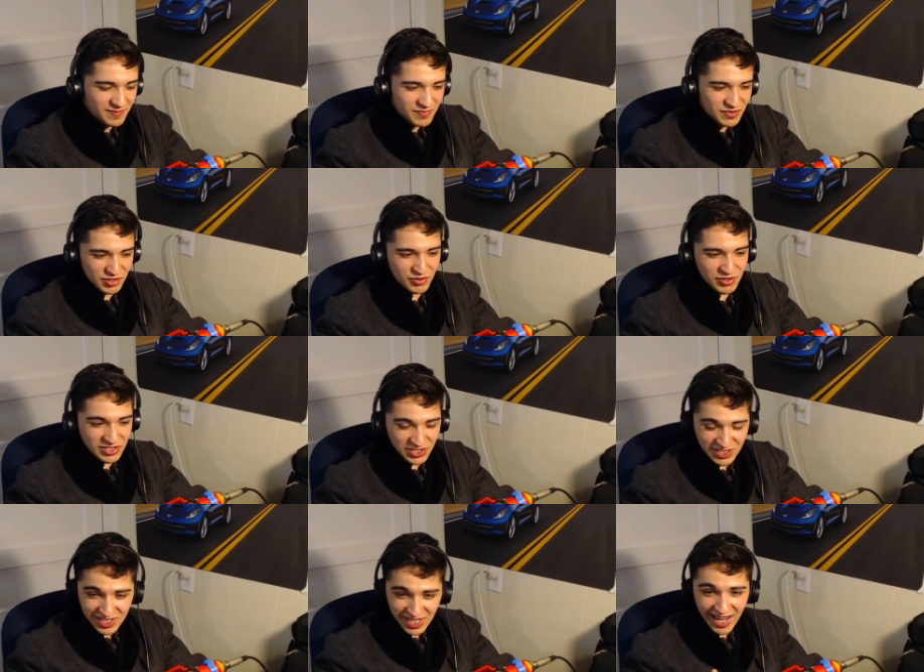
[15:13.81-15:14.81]
The Grinch
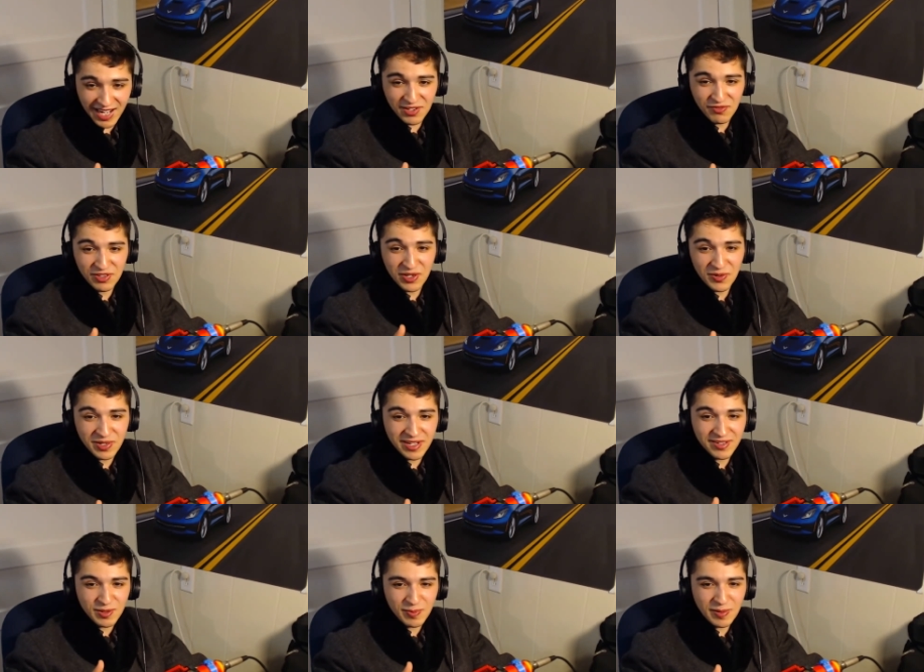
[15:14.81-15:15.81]
is actively going
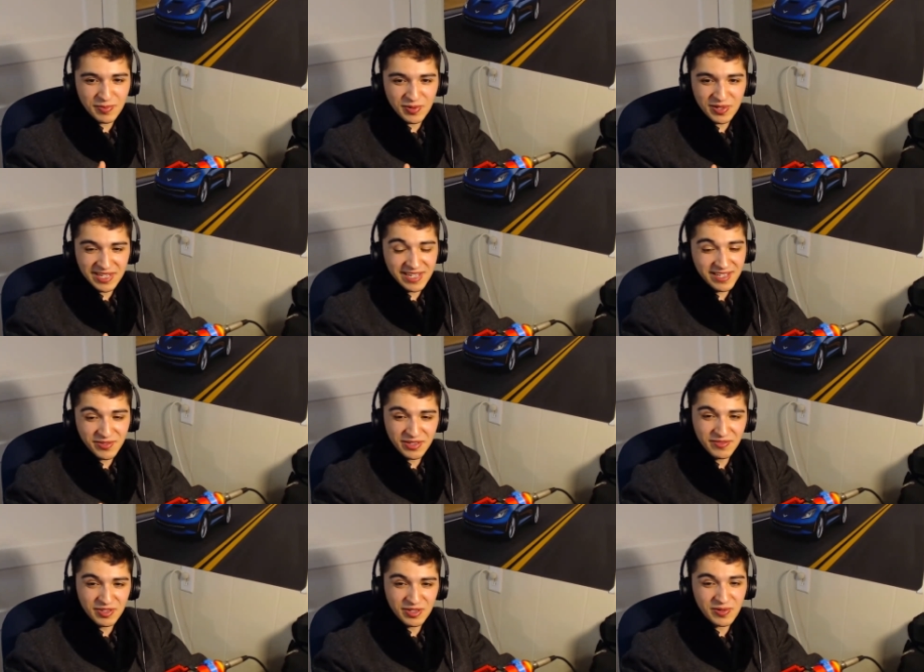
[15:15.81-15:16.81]
out to people he don't
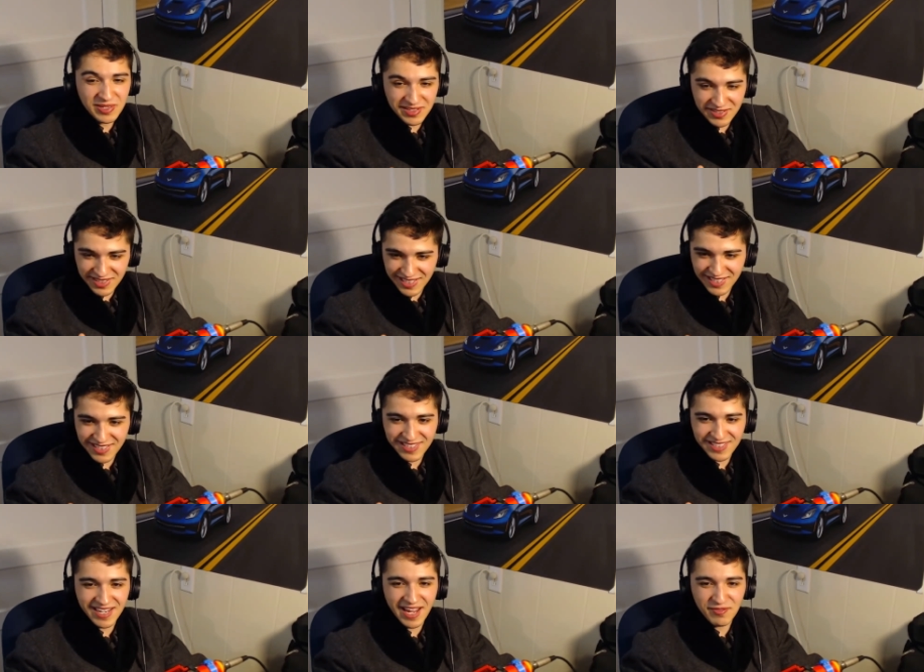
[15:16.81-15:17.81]
even know. He
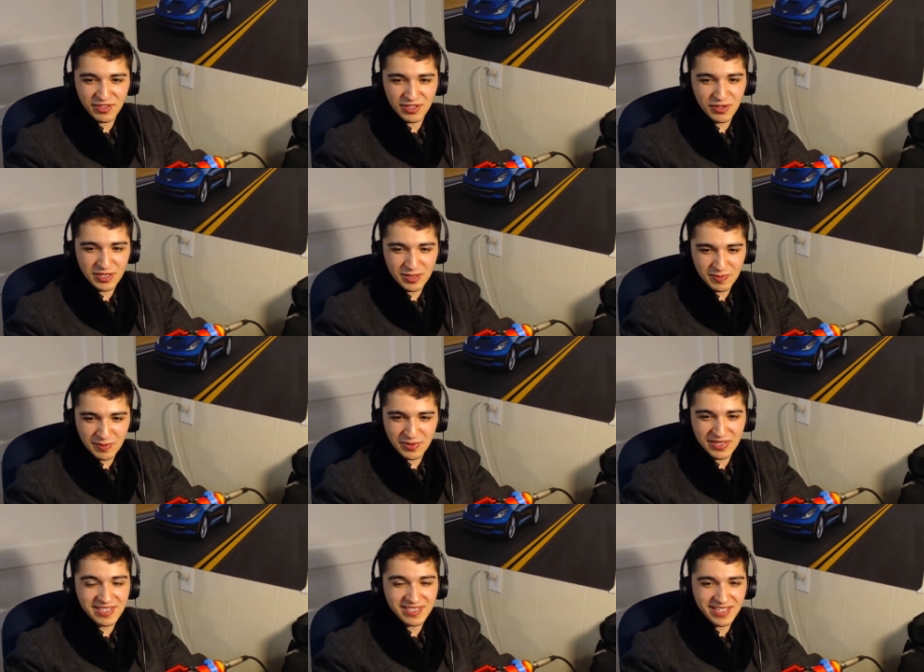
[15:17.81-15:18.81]
doesn't have to know these people.
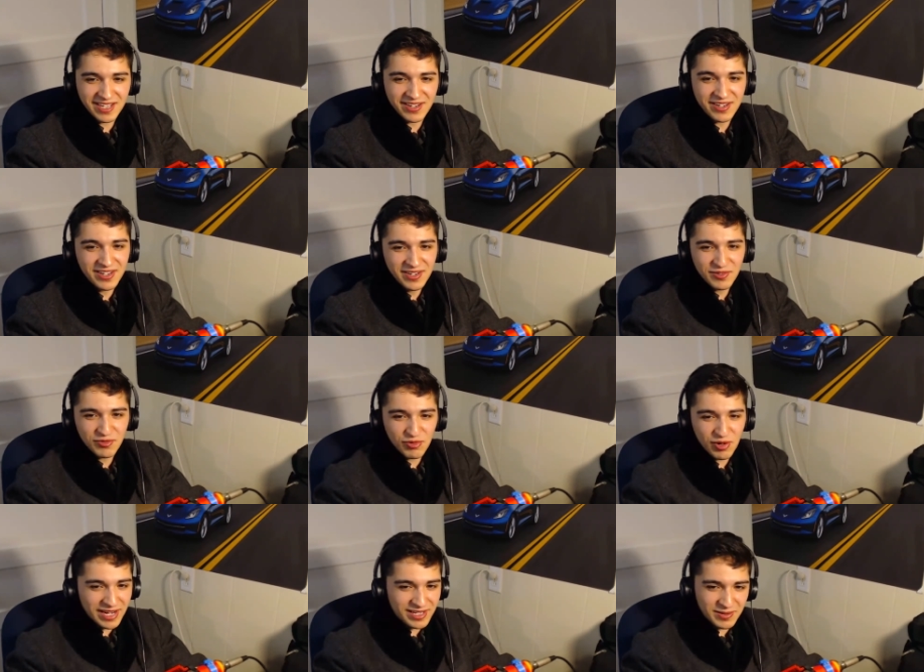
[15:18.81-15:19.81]
He doesn't care.
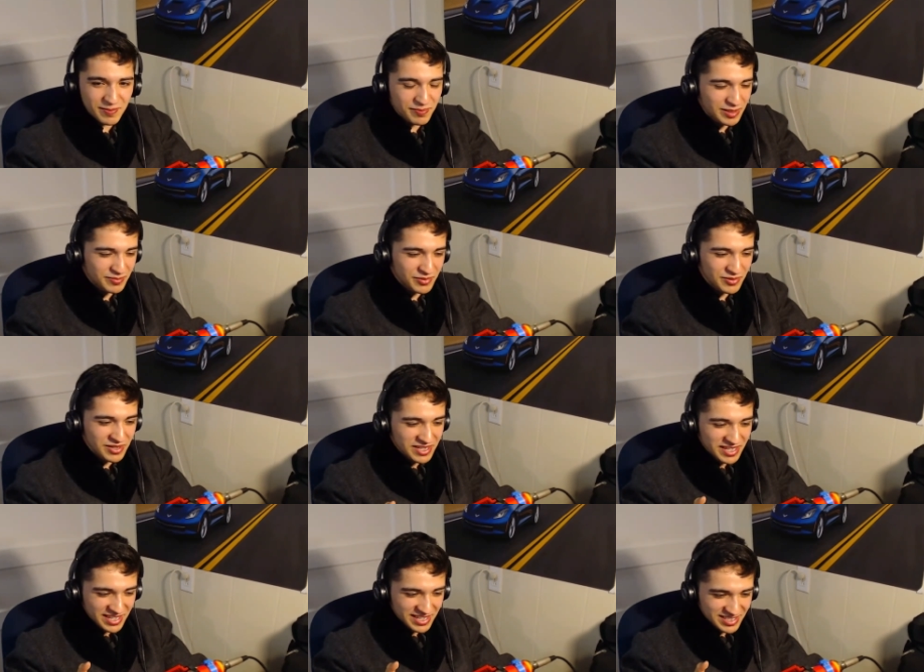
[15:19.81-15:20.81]
Random people
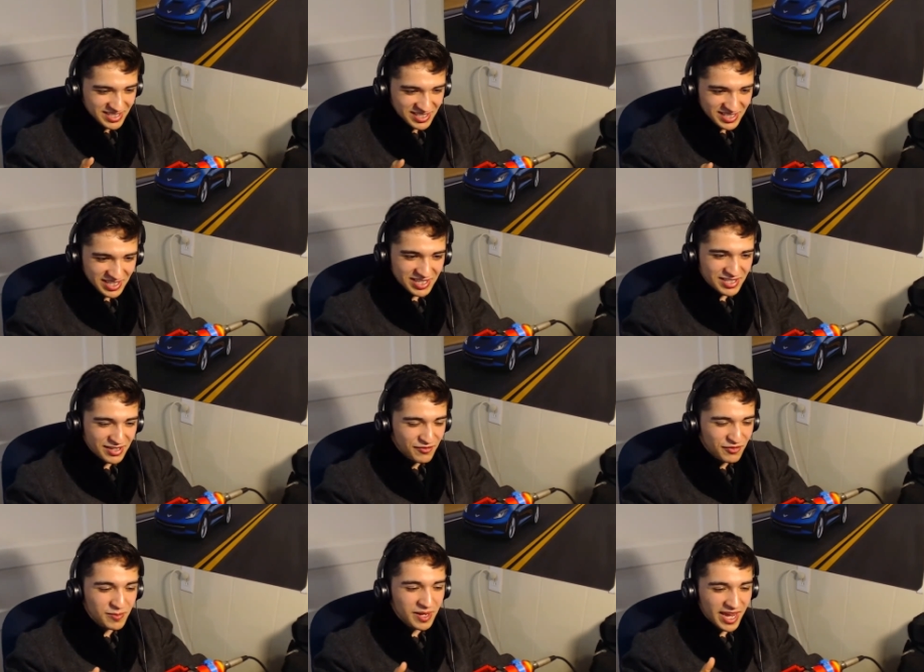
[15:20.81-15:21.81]
stealing
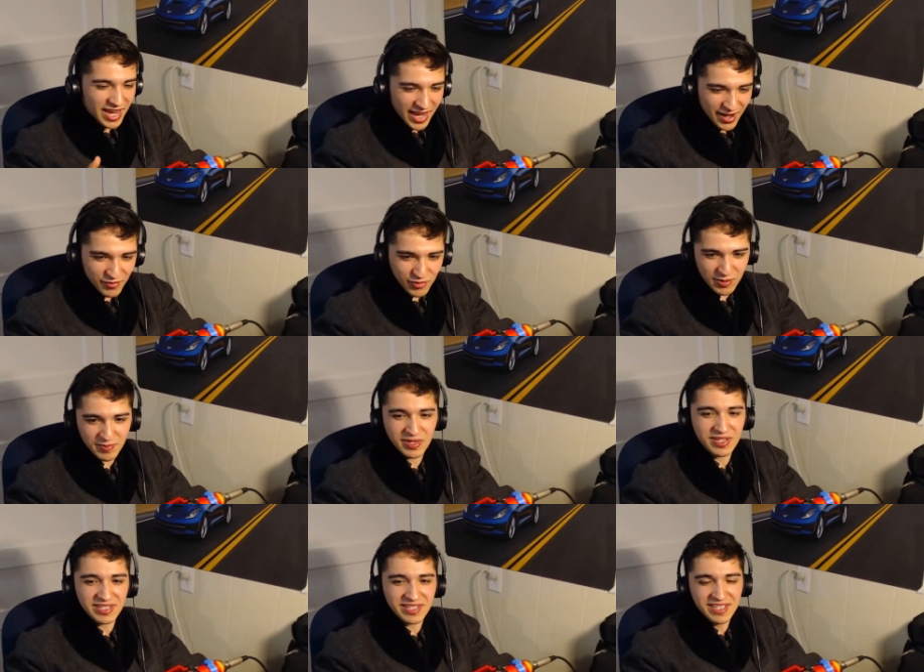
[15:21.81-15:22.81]
from
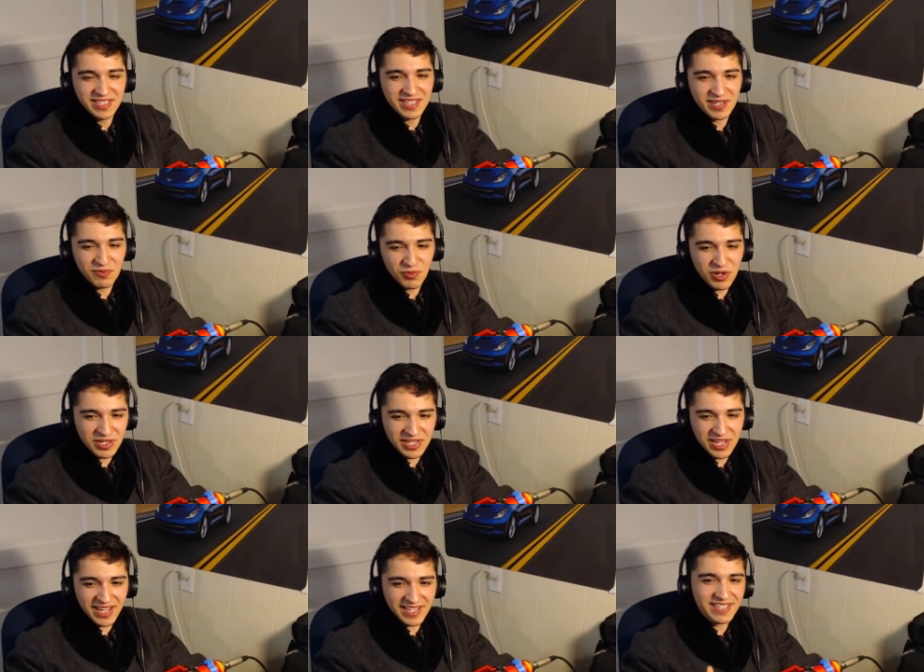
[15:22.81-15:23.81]
everybody in one
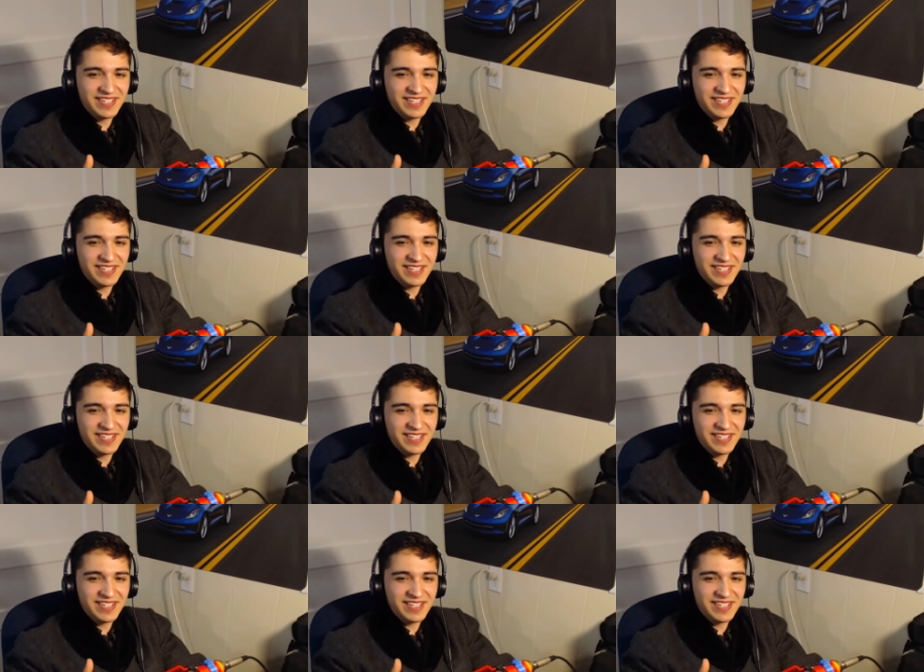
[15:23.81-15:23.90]
night.